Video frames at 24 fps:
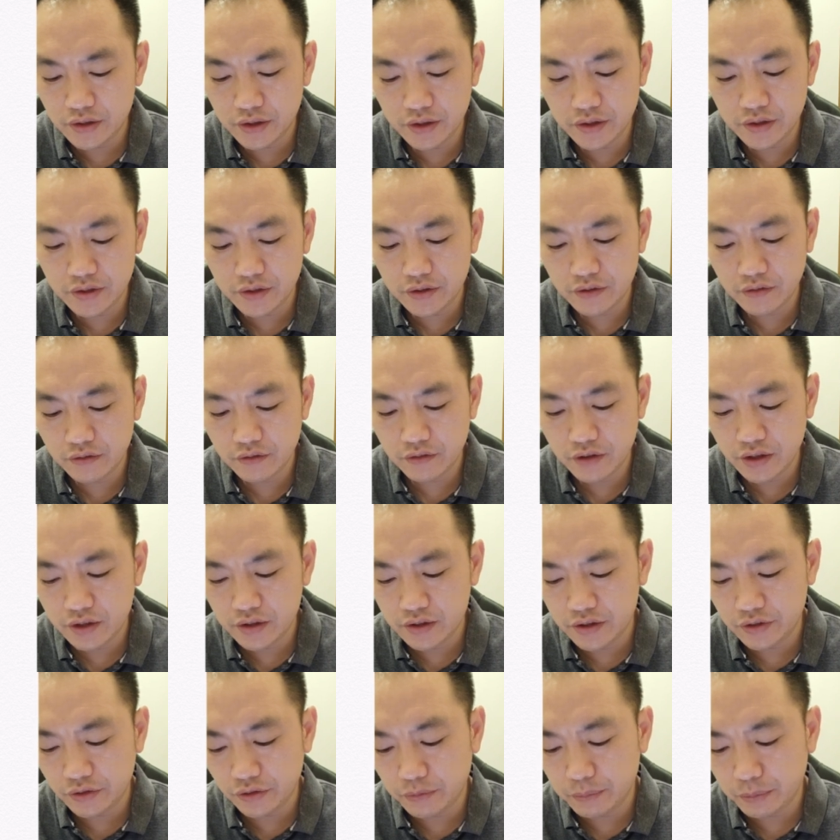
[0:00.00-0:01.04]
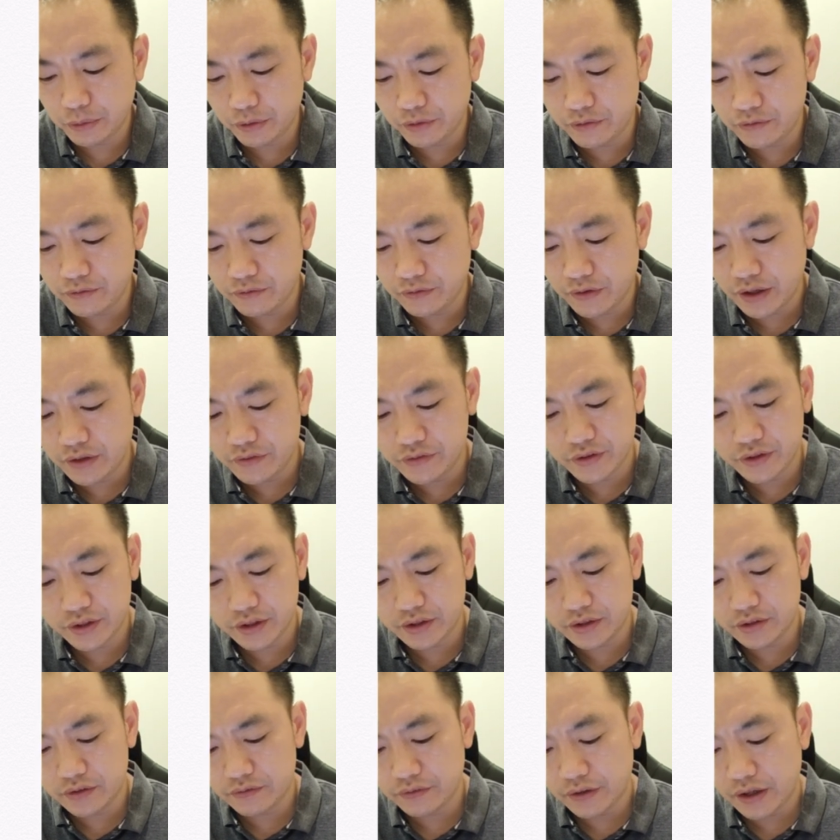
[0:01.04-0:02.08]
is
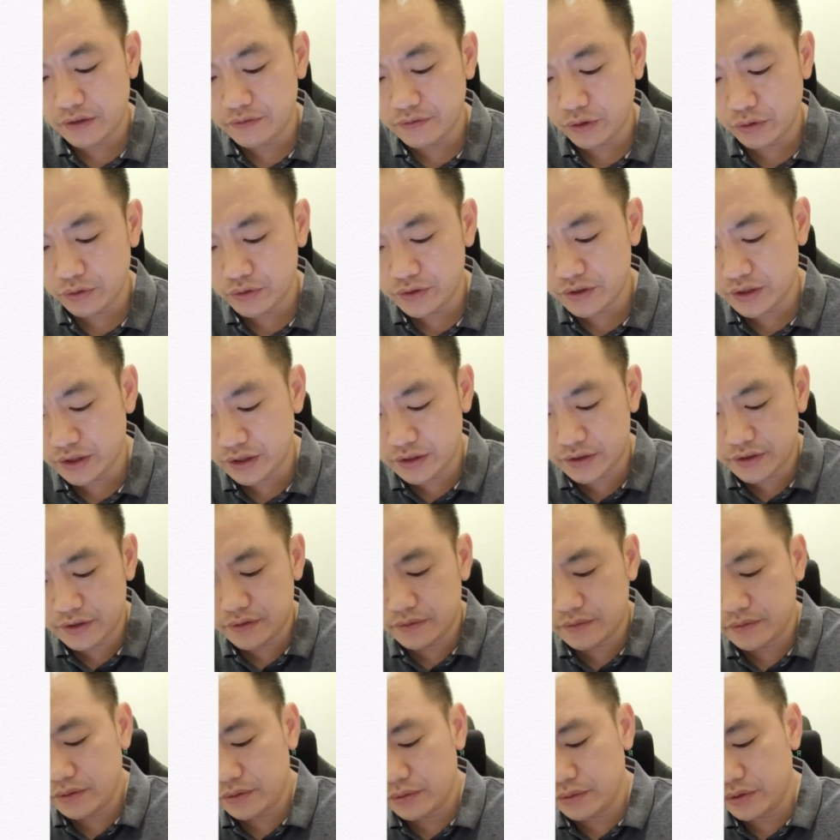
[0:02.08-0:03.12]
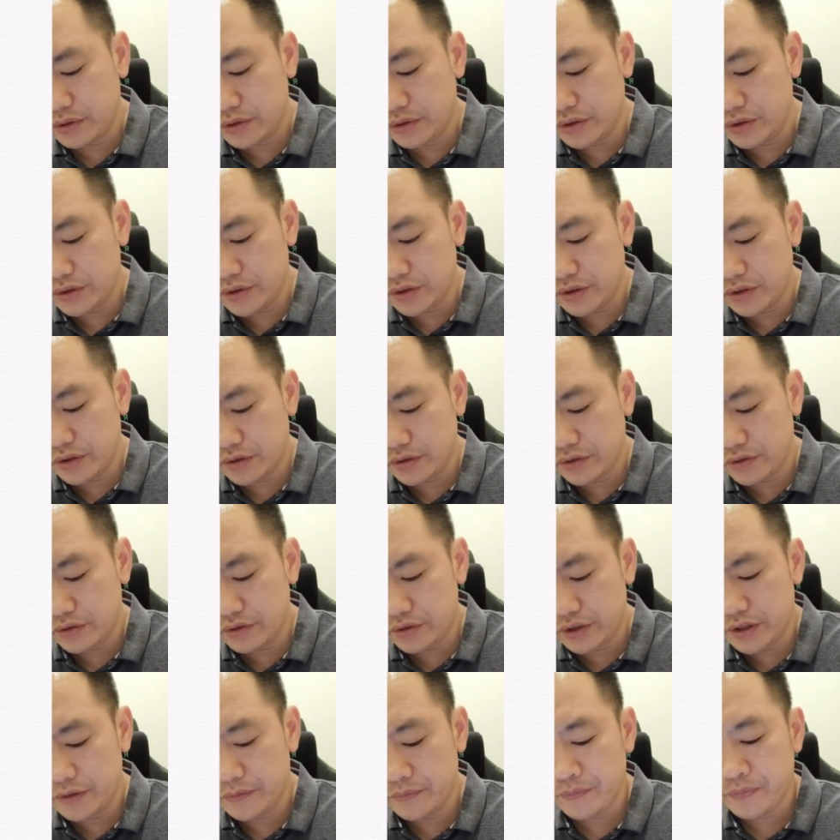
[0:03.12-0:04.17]
0.506, which is
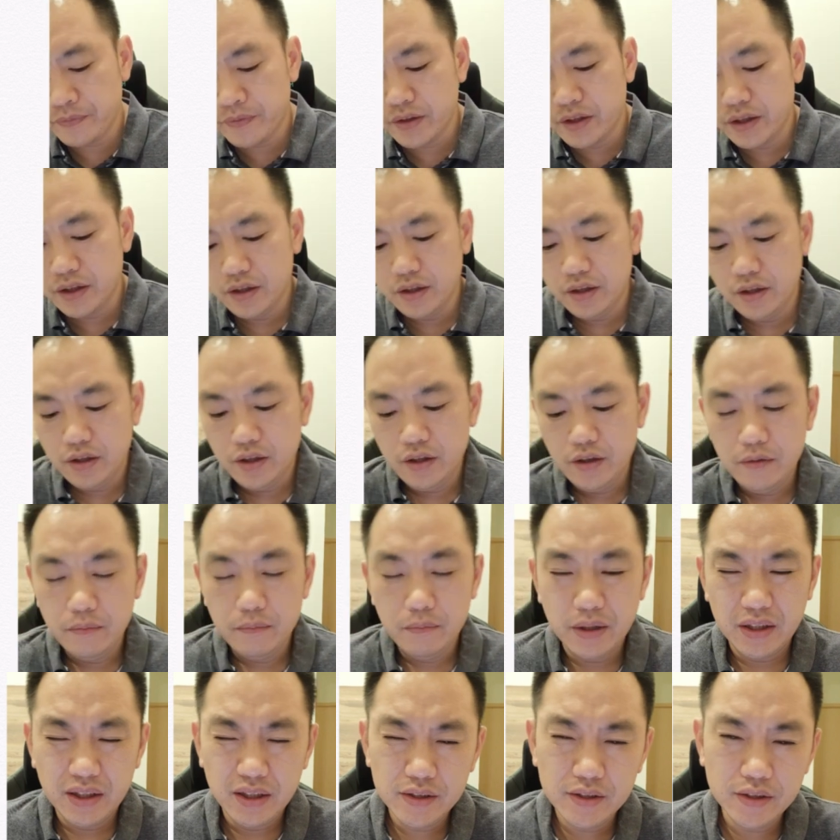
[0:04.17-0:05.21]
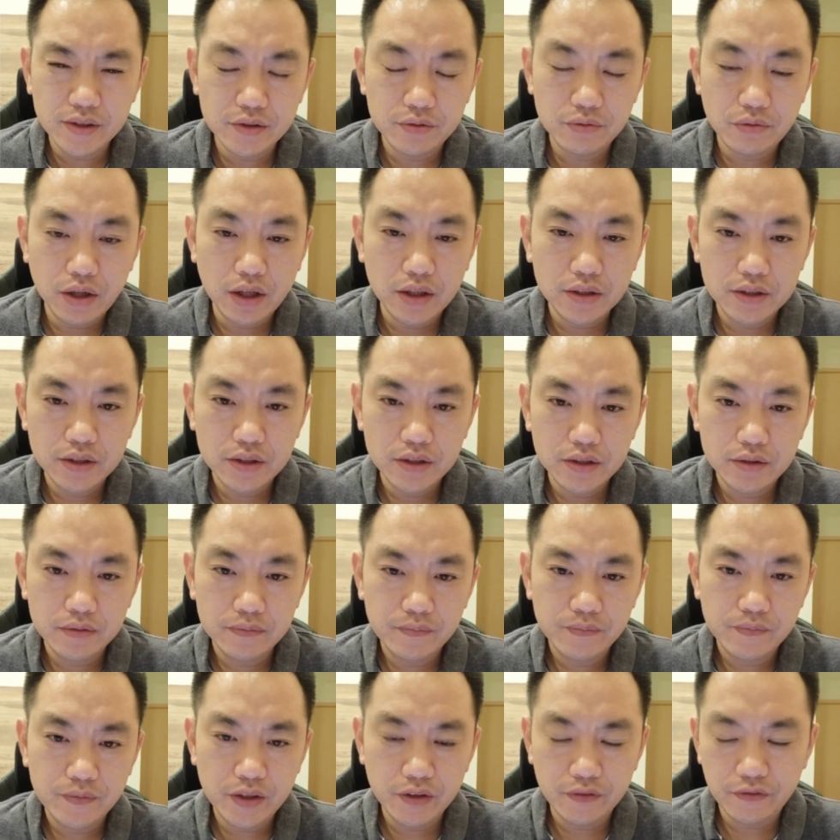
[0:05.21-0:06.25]
3. But this is rather
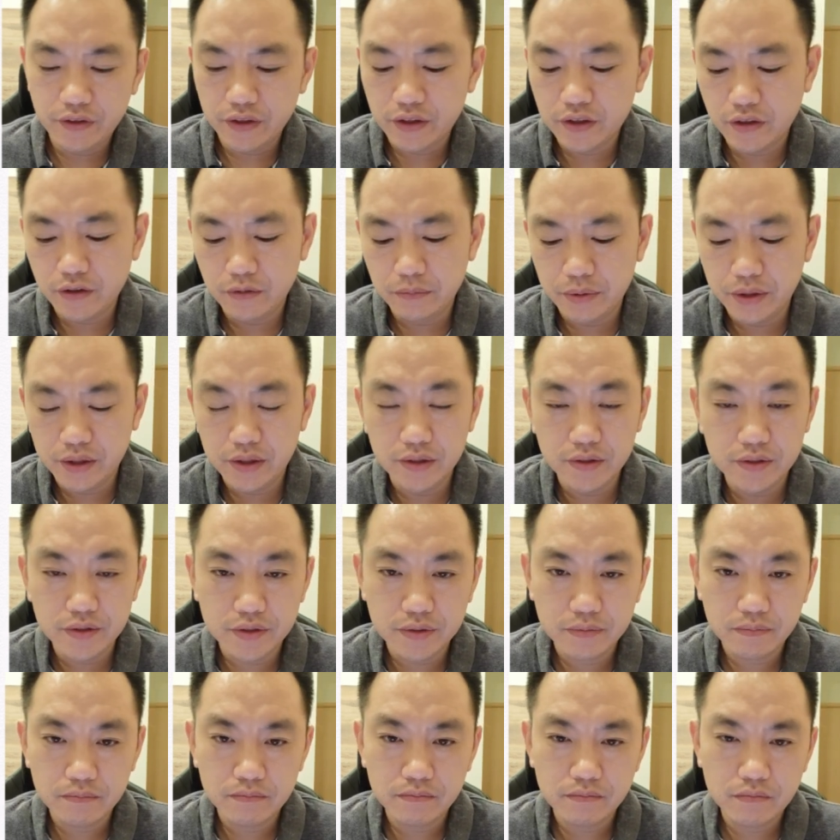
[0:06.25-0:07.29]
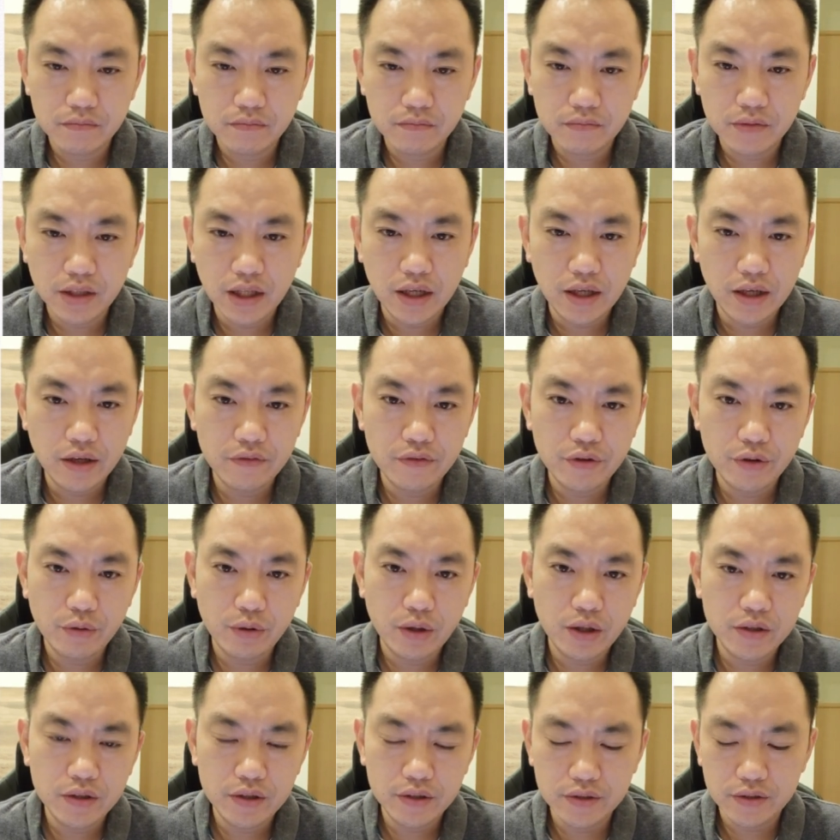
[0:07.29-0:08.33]
difficult because not
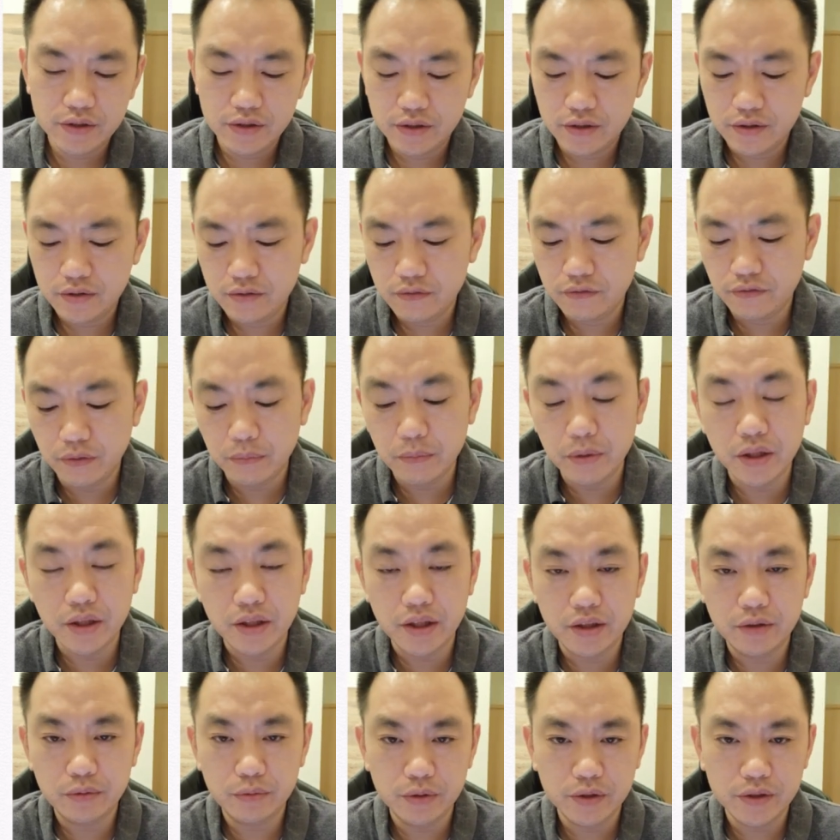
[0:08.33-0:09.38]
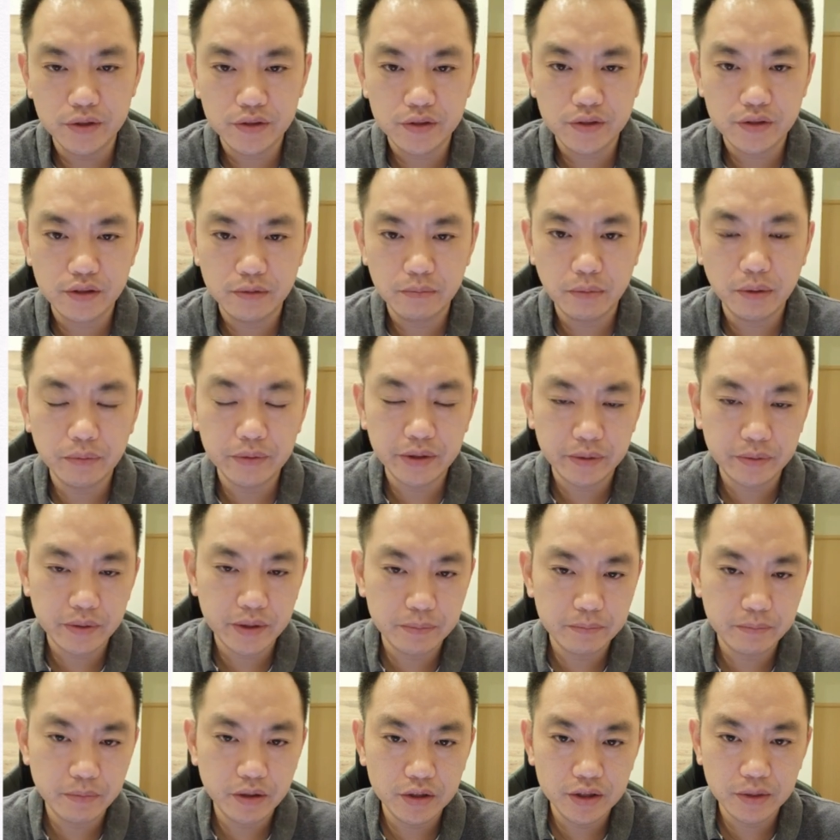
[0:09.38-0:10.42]
everyone is familiar with the
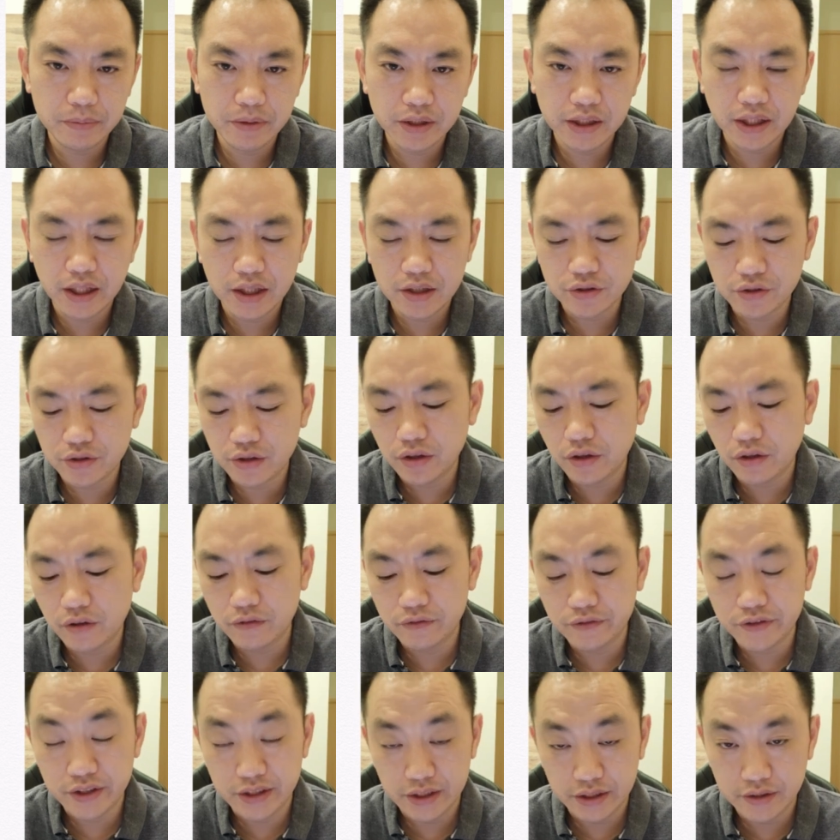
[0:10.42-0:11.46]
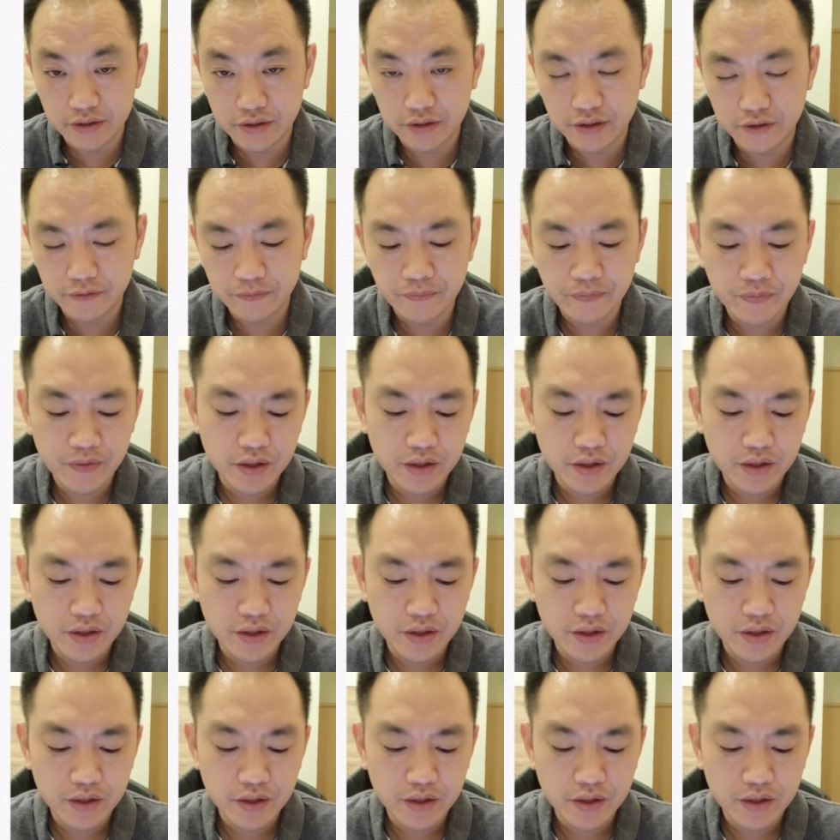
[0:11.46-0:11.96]
multiplication of 60.